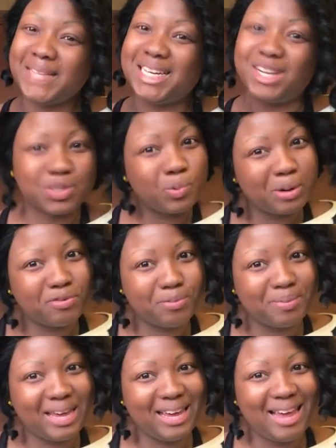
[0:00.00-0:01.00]
it doesn't work
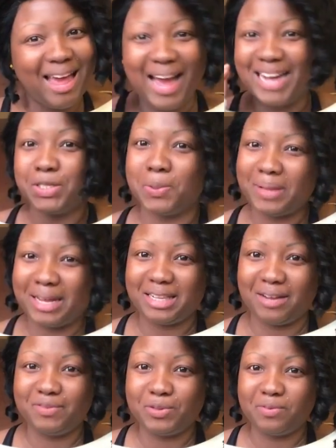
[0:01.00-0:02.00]
for me. I don't like
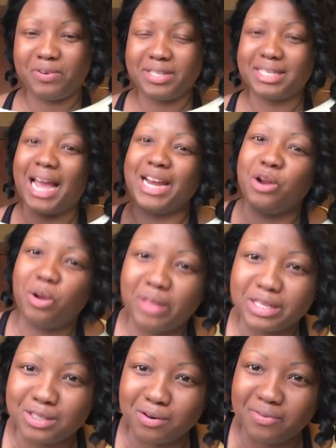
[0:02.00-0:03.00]
leftovers. I know
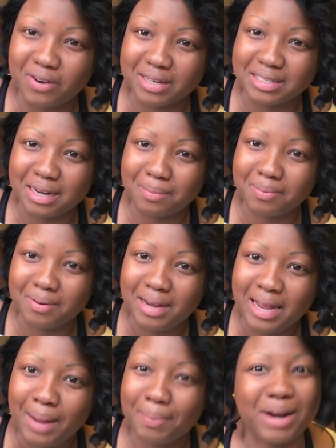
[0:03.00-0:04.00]
that's so fucked up,
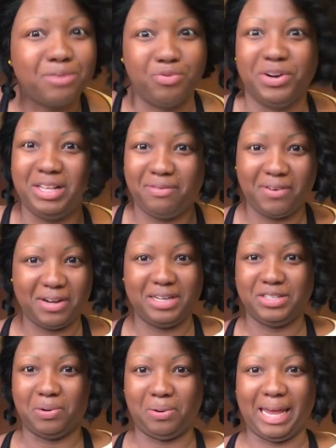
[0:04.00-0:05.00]
but I really
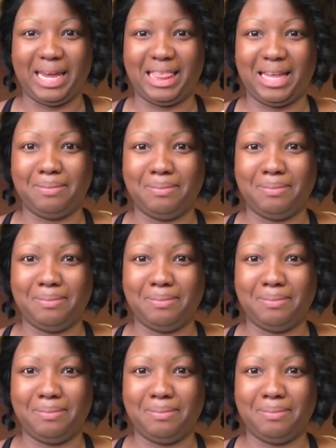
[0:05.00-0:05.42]
fucking don't like